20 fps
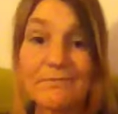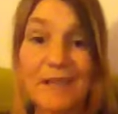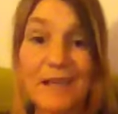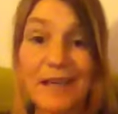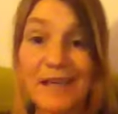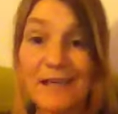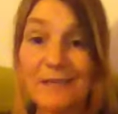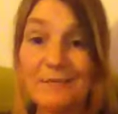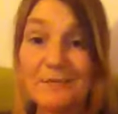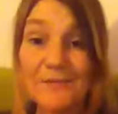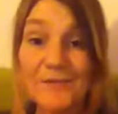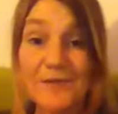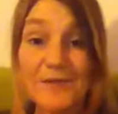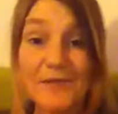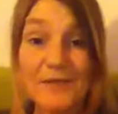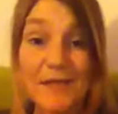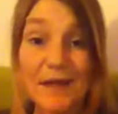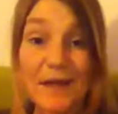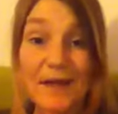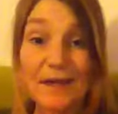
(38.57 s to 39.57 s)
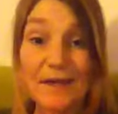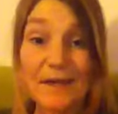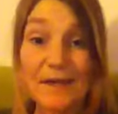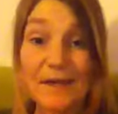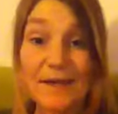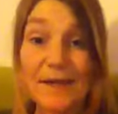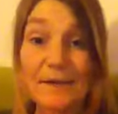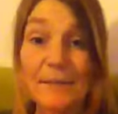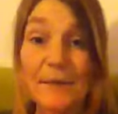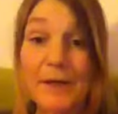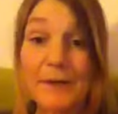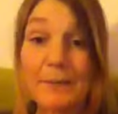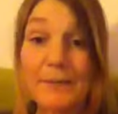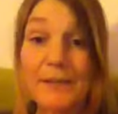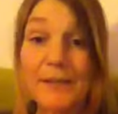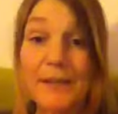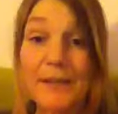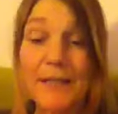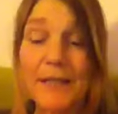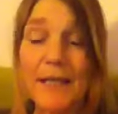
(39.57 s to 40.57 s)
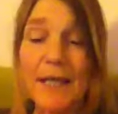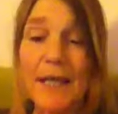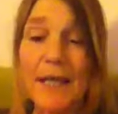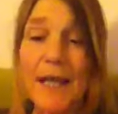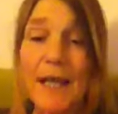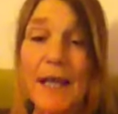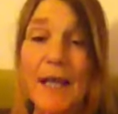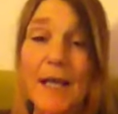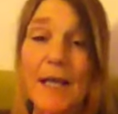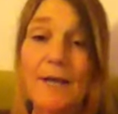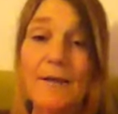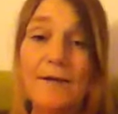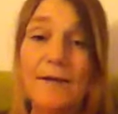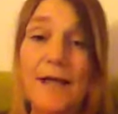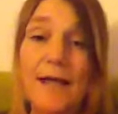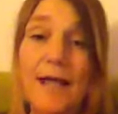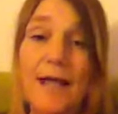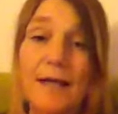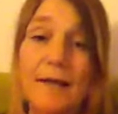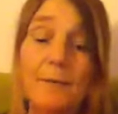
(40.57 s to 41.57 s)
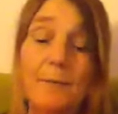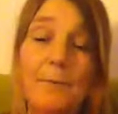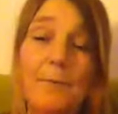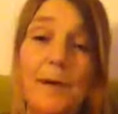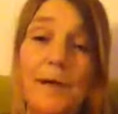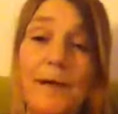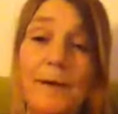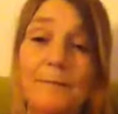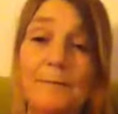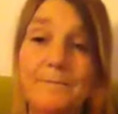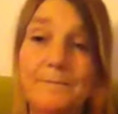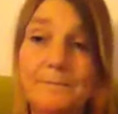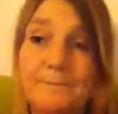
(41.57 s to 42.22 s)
I'm stuck at the moment. Okay, but